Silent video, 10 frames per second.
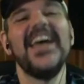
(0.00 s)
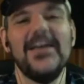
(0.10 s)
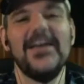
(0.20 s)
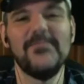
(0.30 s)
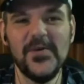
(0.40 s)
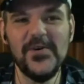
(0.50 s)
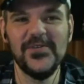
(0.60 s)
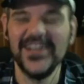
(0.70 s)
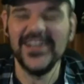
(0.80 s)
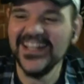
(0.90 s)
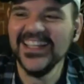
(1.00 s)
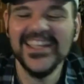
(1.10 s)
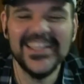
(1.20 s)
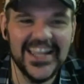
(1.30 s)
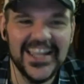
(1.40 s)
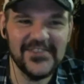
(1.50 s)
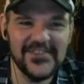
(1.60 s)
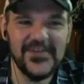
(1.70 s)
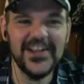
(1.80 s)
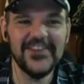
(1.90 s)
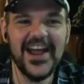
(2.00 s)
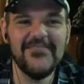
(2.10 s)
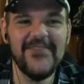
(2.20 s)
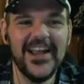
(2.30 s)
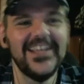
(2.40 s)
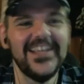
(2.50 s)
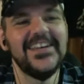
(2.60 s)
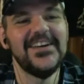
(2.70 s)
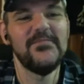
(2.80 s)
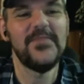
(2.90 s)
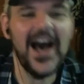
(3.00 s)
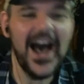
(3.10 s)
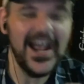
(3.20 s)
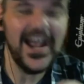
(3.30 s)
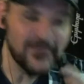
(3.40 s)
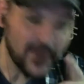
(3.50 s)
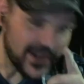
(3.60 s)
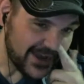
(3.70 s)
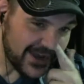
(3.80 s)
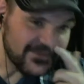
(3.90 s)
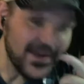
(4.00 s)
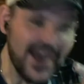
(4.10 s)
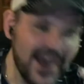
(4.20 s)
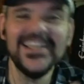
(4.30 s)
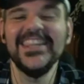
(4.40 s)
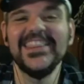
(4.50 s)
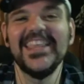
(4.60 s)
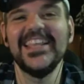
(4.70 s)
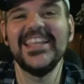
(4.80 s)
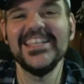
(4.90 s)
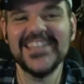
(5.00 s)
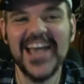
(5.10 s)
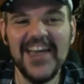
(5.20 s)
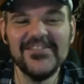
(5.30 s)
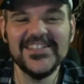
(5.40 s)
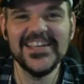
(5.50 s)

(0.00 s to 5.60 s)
Hey, boo-boo. Get your finger out of my behind. But apparently this guy was...